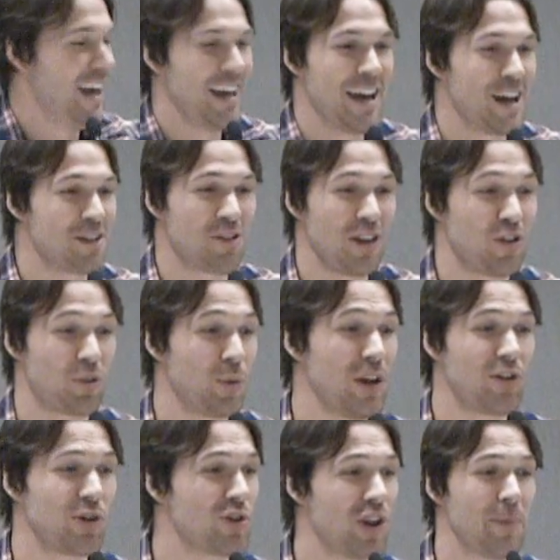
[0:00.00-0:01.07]
Yeah, it's
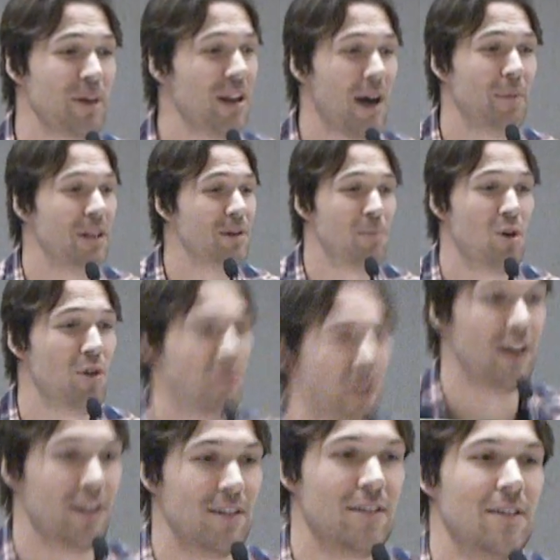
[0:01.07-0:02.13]
research. I'm in the
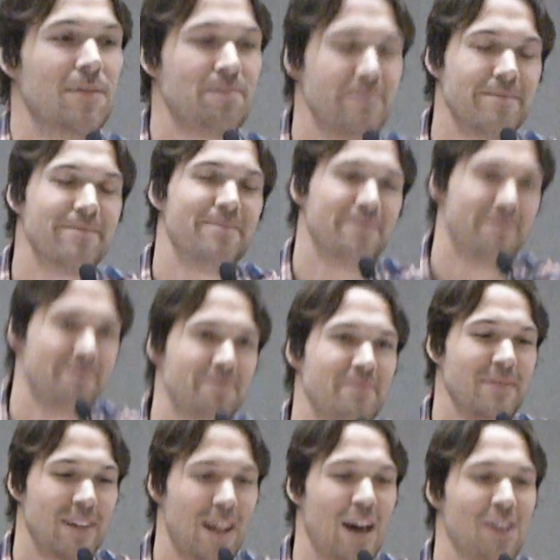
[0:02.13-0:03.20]
movie.
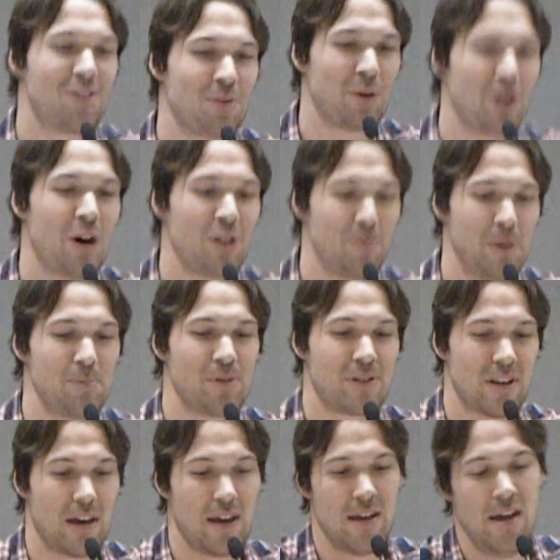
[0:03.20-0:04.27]
Right. That's what all the
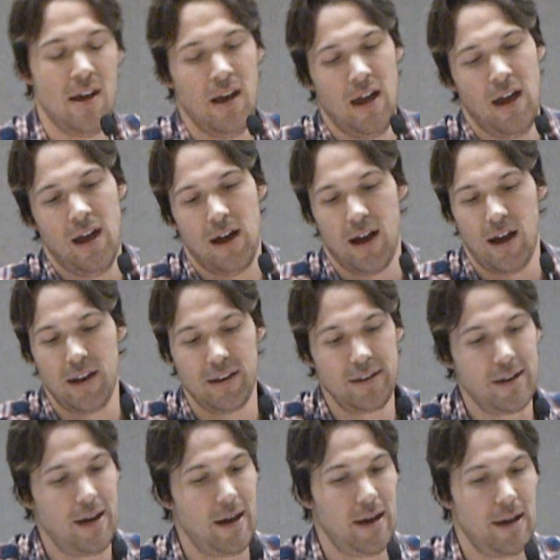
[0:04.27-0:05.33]
people say.
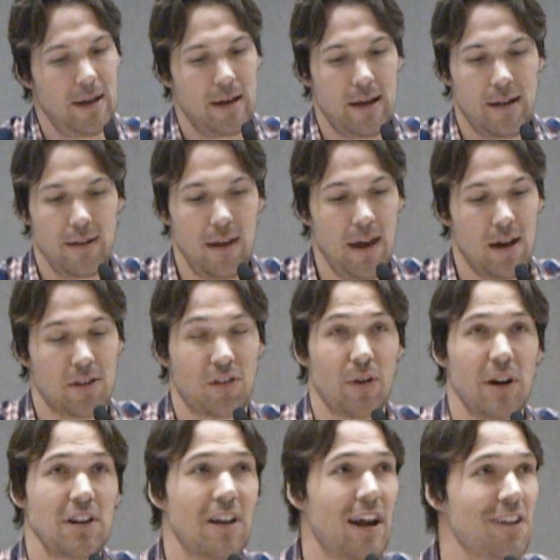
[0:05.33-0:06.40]
And, yeah,
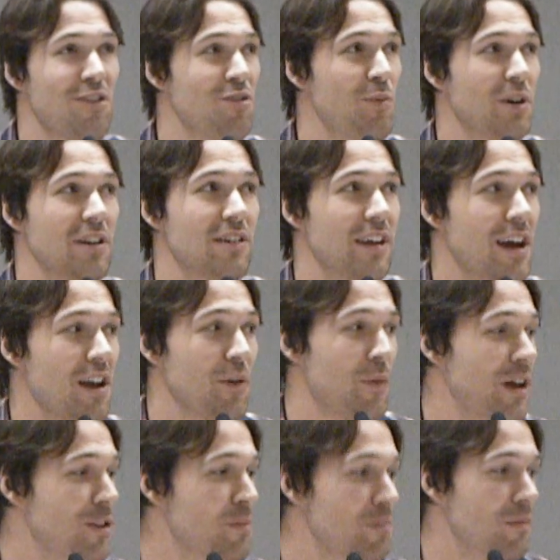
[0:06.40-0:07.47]
so I just went down, I
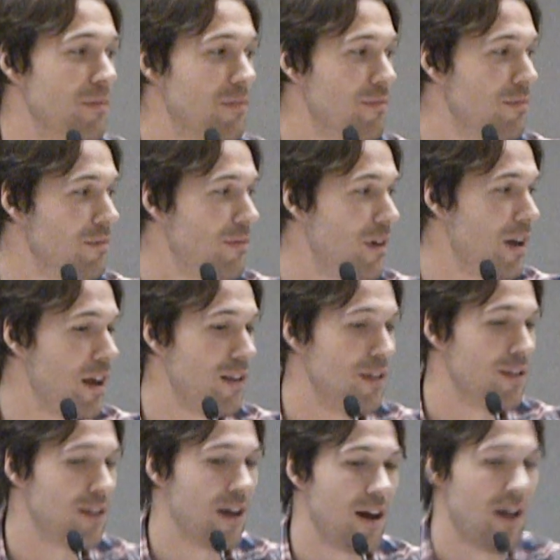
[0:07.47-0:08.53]
read them,
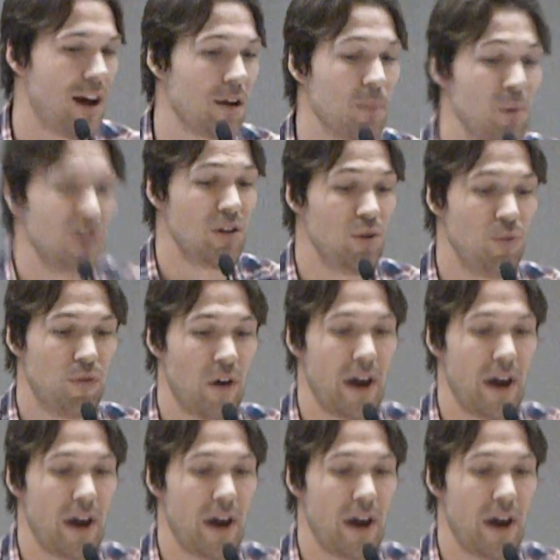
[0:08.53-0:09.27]
and I mean,